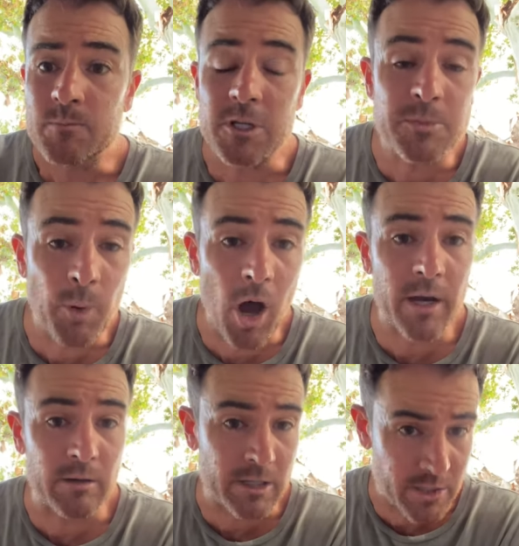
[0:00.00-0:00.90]

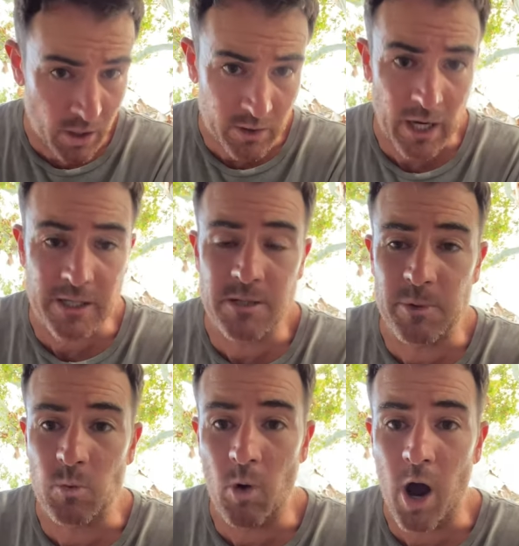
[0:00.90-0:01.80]
Despite it's okay to
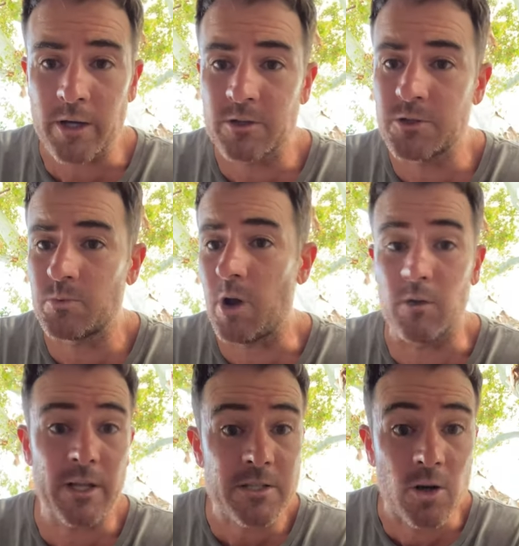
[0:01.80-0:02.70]
be white, because,
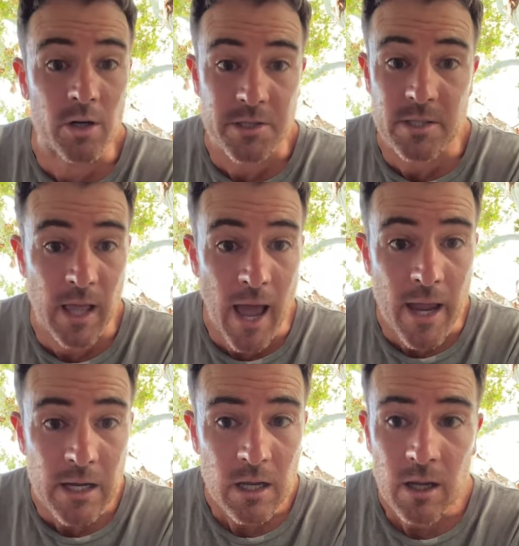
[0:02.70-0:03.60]
well, that's not a
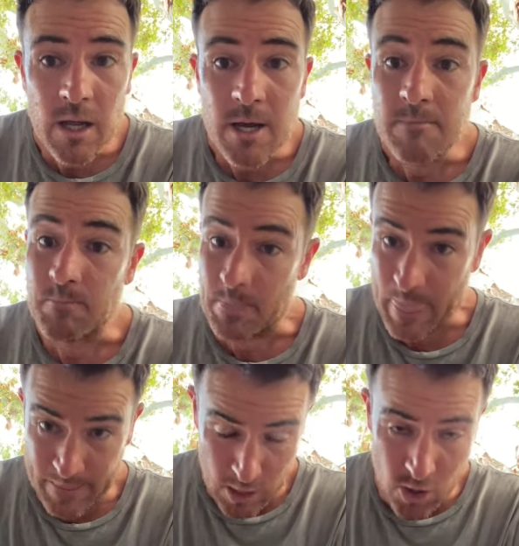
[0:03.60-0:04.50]
slag.
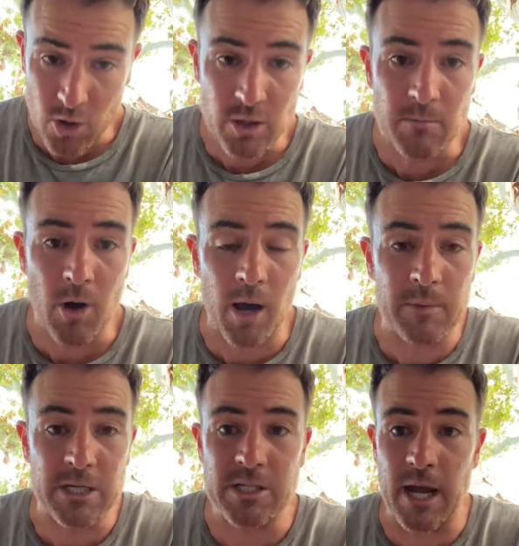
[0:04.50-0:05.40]
The union might
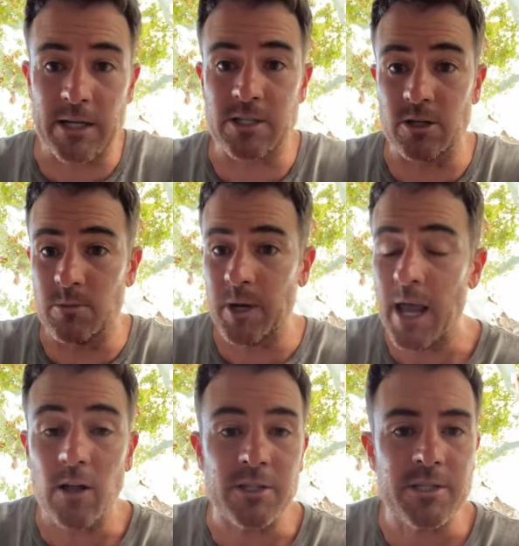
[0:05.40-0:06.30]
mean jack to you, but
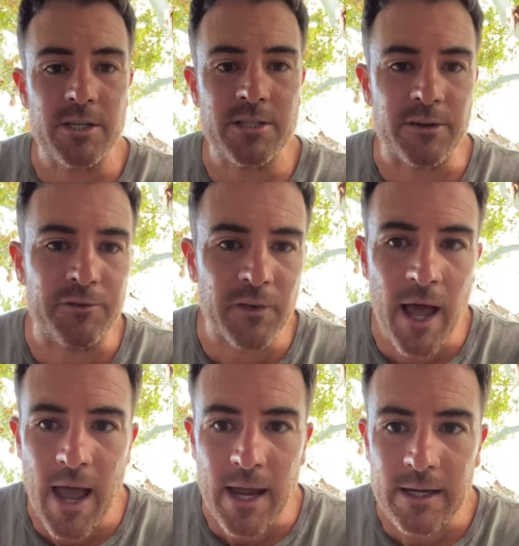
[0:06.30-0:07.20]
hell, it's just a
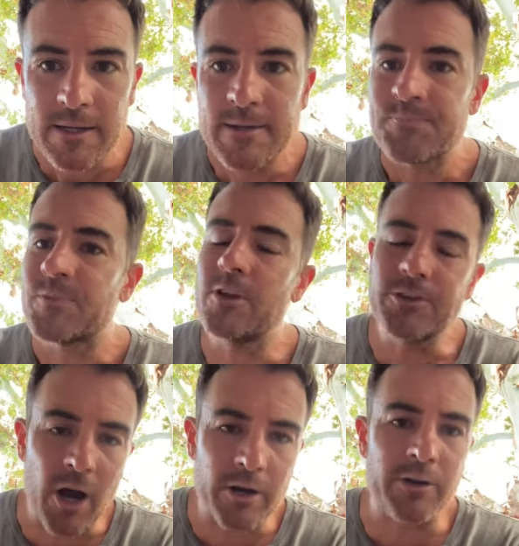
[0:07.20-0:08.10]
flag. You
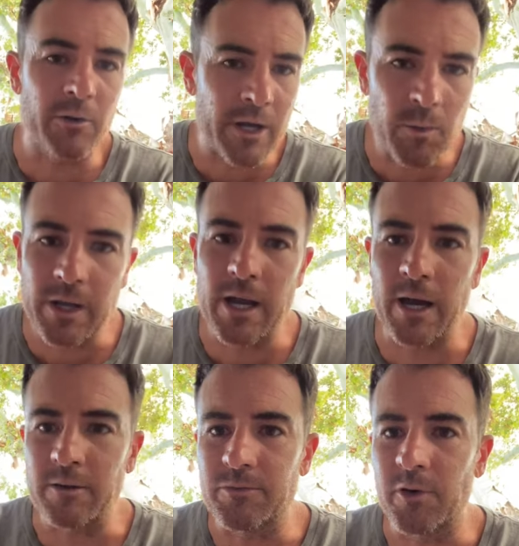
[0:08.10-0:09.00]
don't agree we're
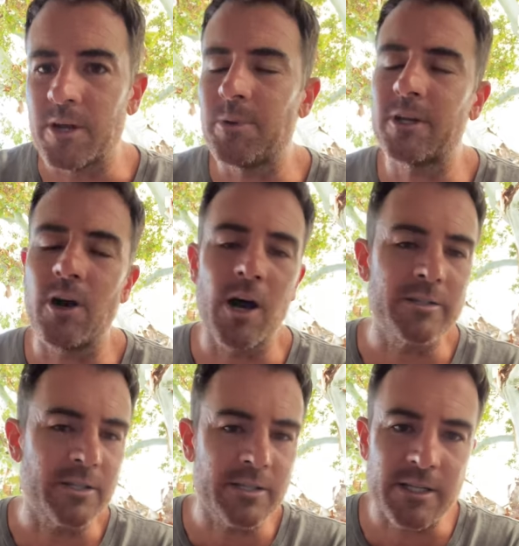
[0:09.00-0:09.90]
young and free, but
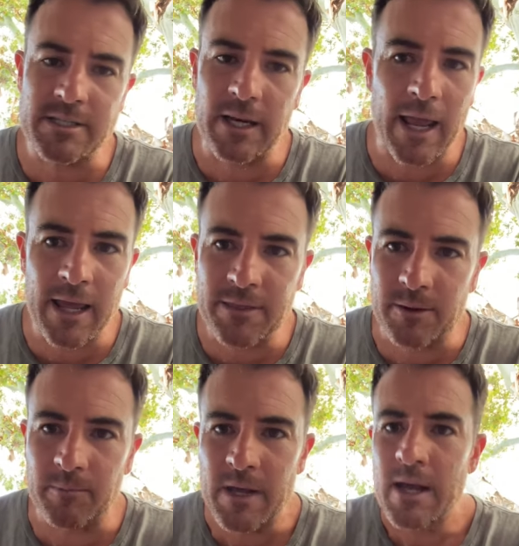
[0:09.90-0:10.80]
guys, it's just an
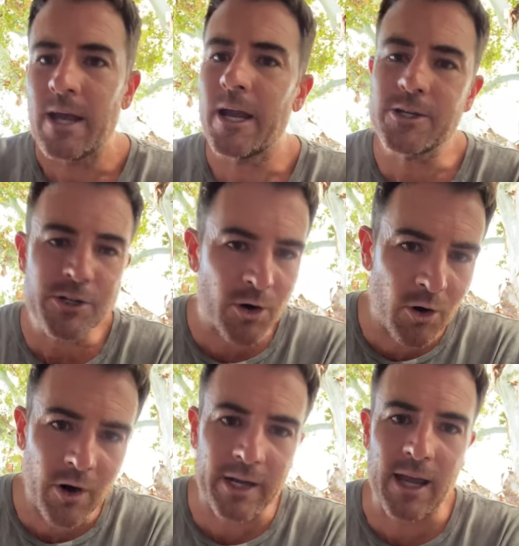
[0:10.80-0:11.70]
anthem. And
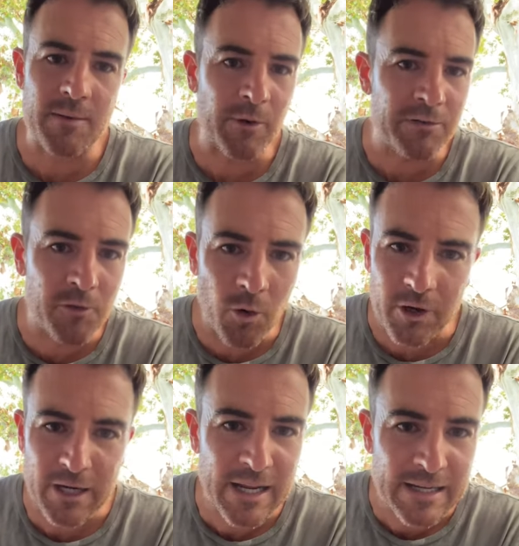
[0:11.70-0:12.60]
sure, I gave my
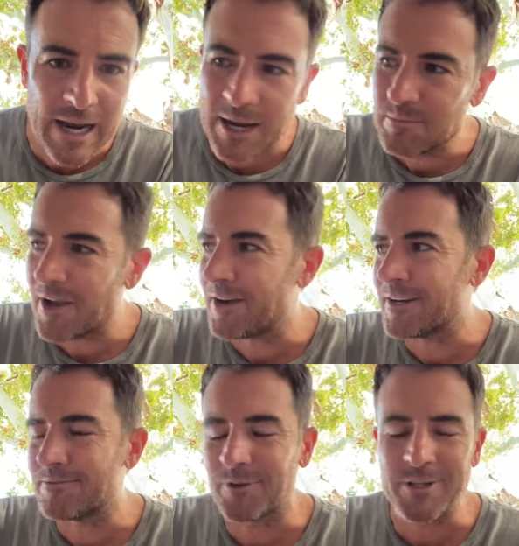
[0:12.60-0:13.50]
Ford a nickname, no
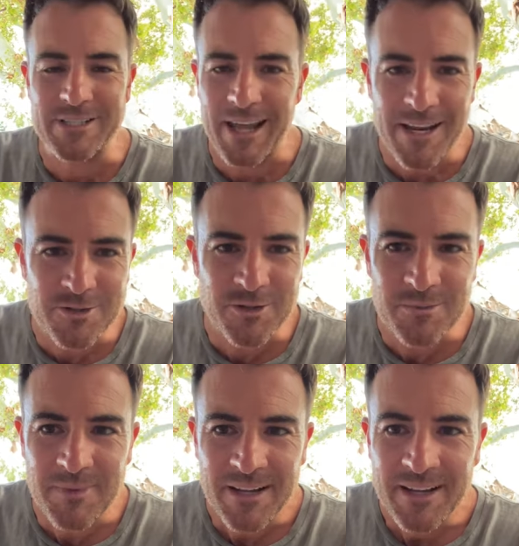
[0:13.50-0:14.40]
need for a tantrum.